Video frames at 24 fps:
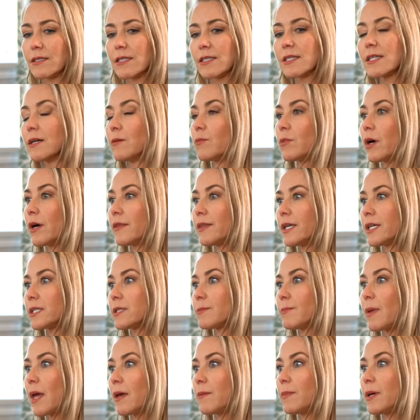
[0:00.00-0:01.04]
to someone that's
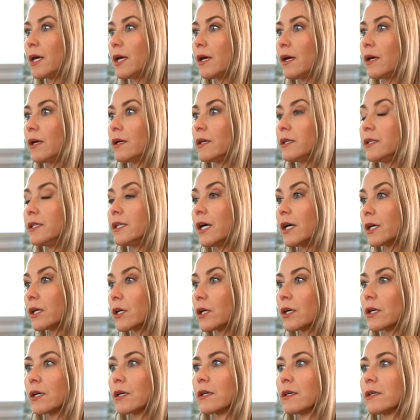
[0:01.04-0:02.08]
maybe
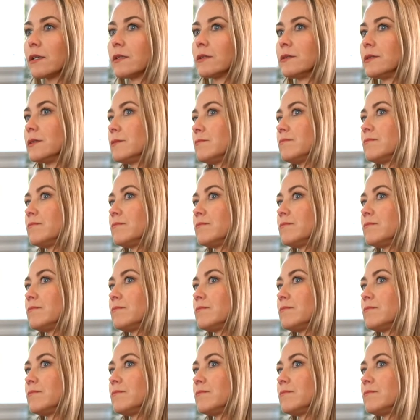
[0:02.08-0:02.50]
younger